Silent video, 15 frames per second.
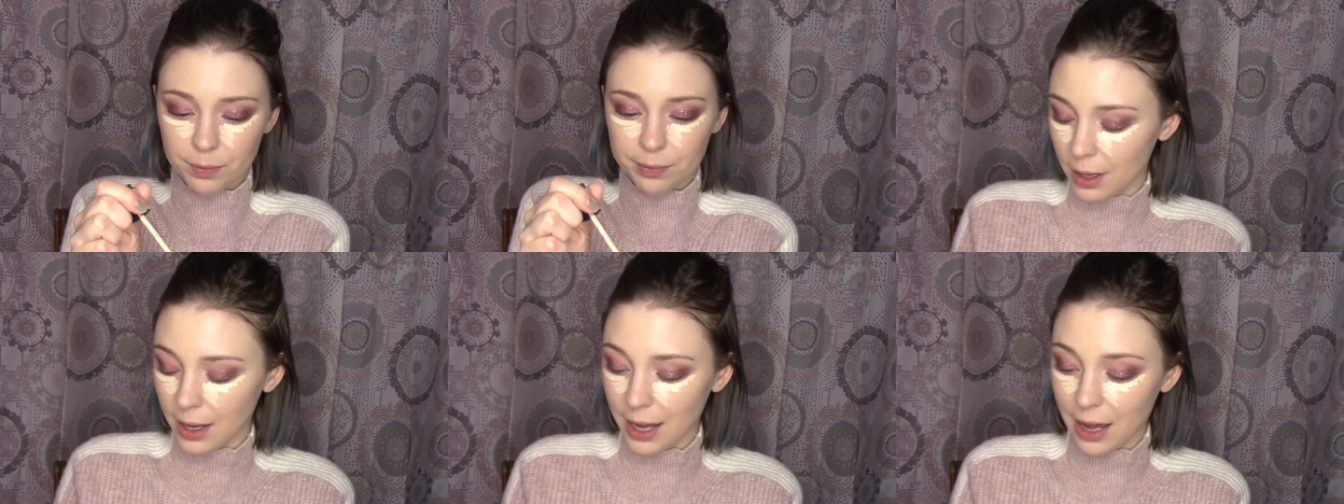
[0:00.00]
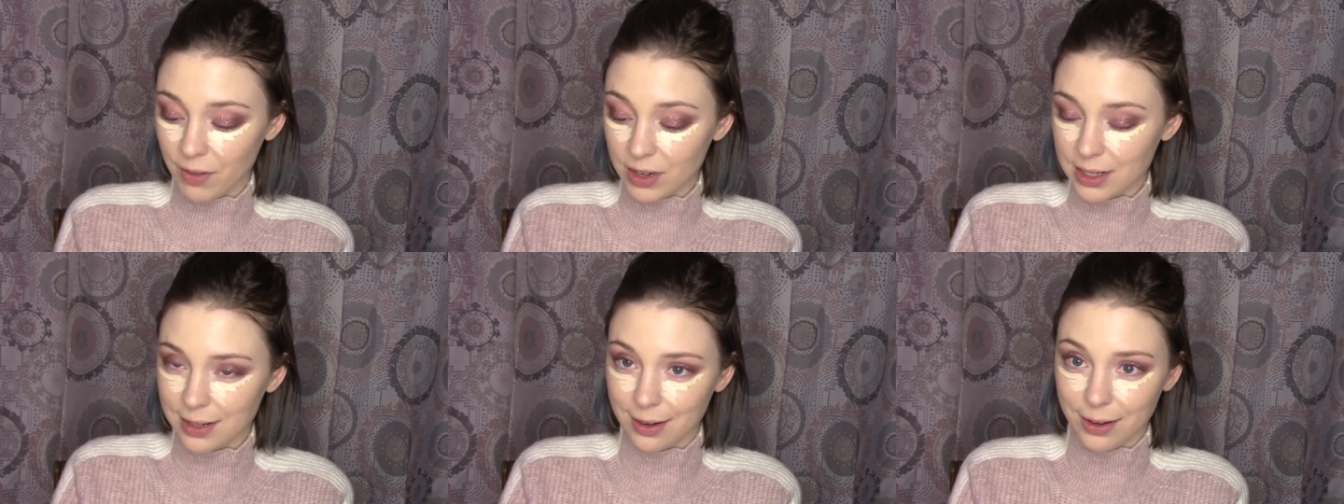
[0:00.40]
I
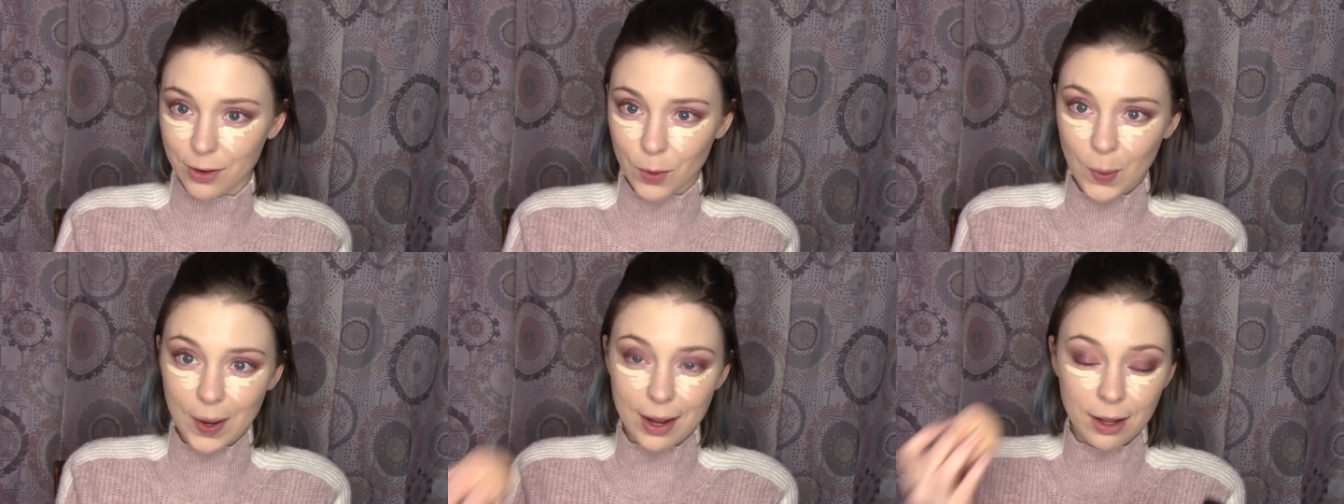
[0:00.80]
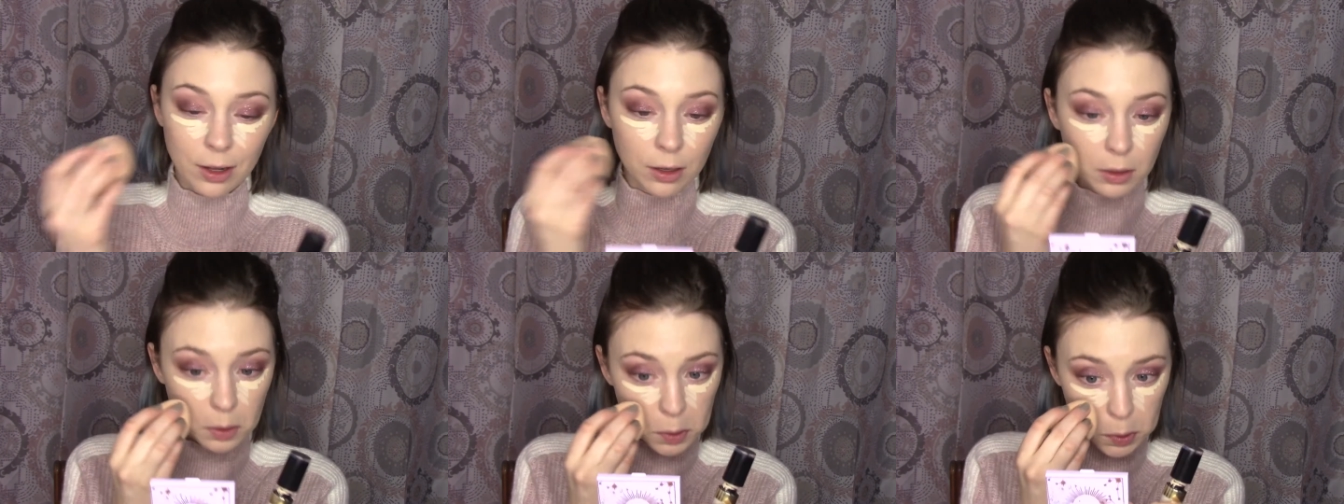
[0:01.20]
haven't done it in a while,
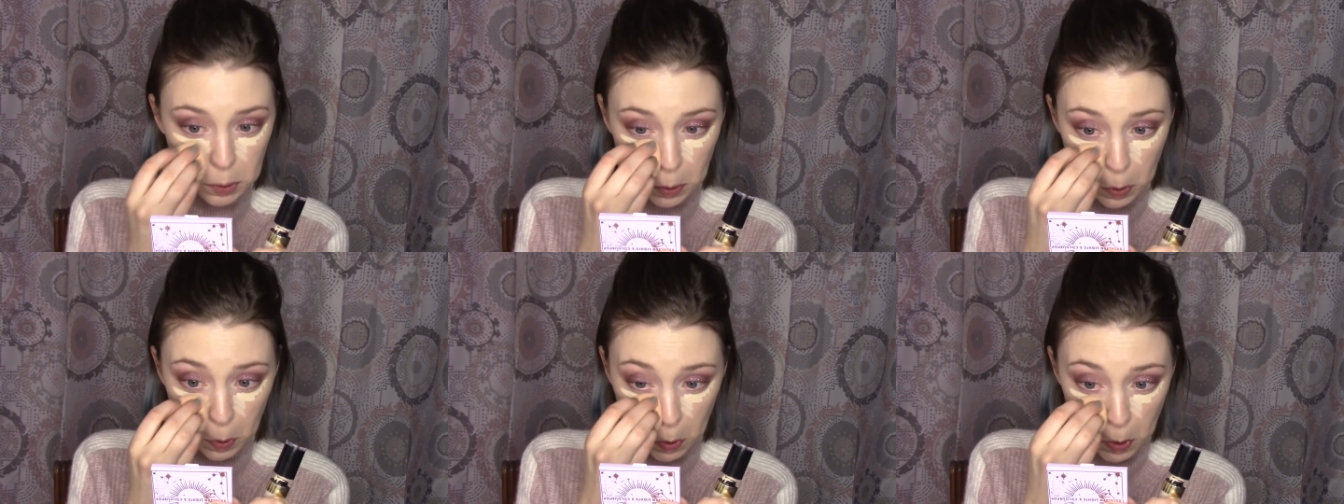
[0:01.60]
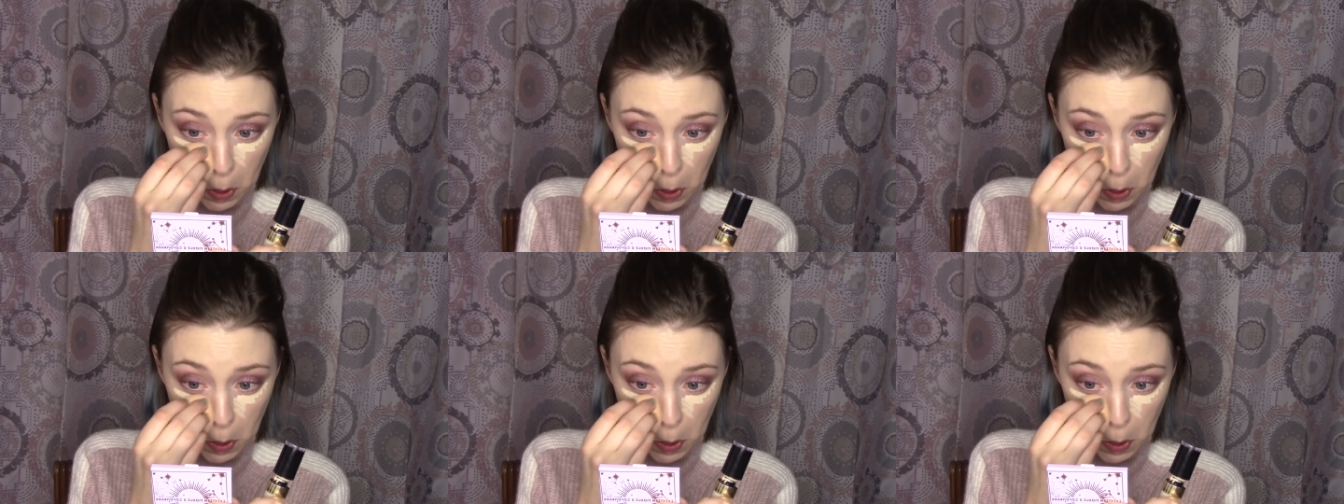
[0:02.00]
so